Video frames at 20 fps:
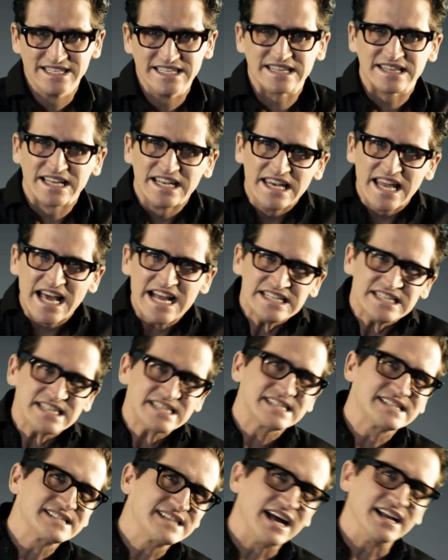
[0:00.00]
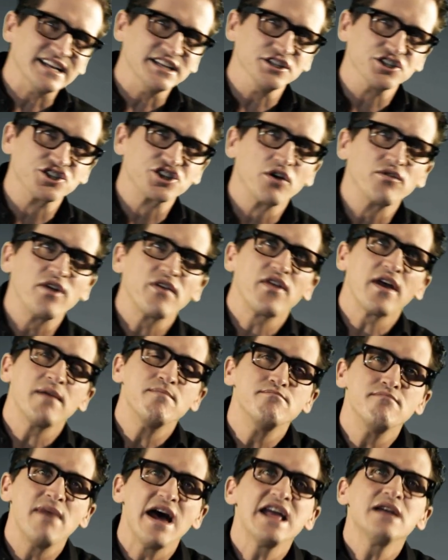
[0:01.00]
Yet the latest studies show that there
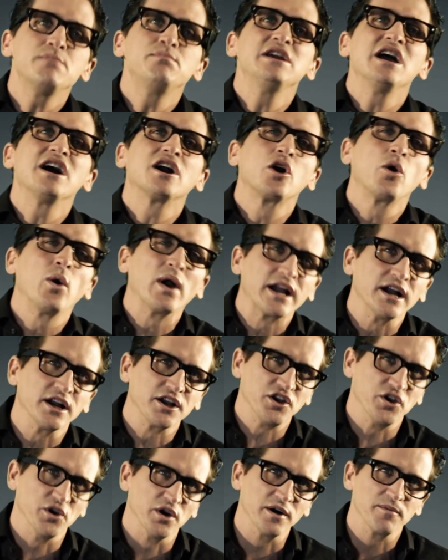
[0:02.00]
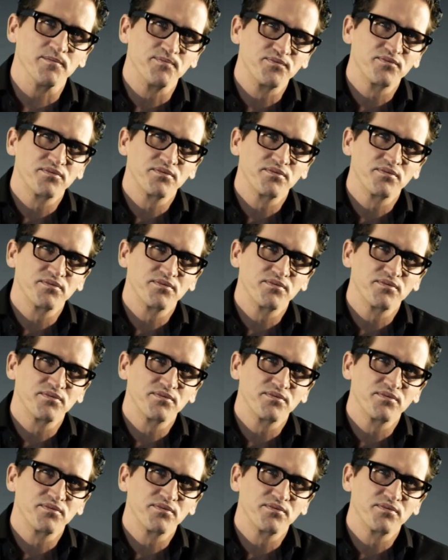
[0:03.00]
may be a quicker cure.